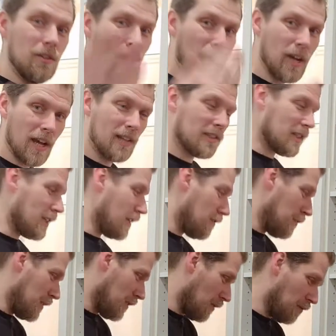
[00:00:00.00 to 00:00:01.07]
you guys give
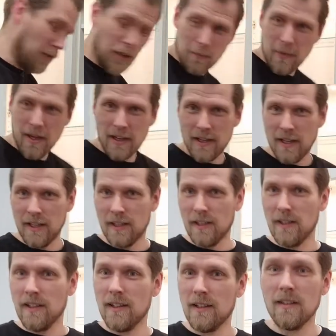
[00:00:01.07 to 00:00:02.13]
me some feedback
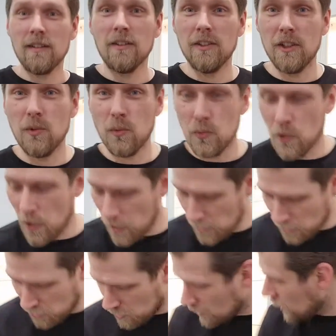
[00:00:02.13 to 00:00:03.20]
and new
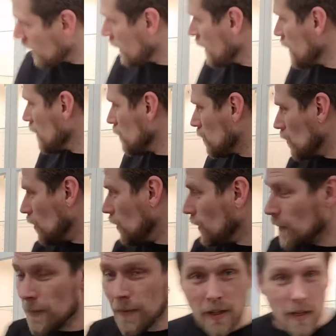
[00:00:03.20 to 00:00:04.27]
knowledge.
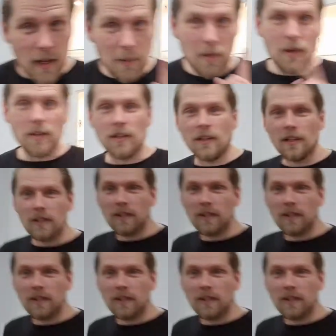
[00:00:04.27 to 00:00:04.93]
So I'm gonna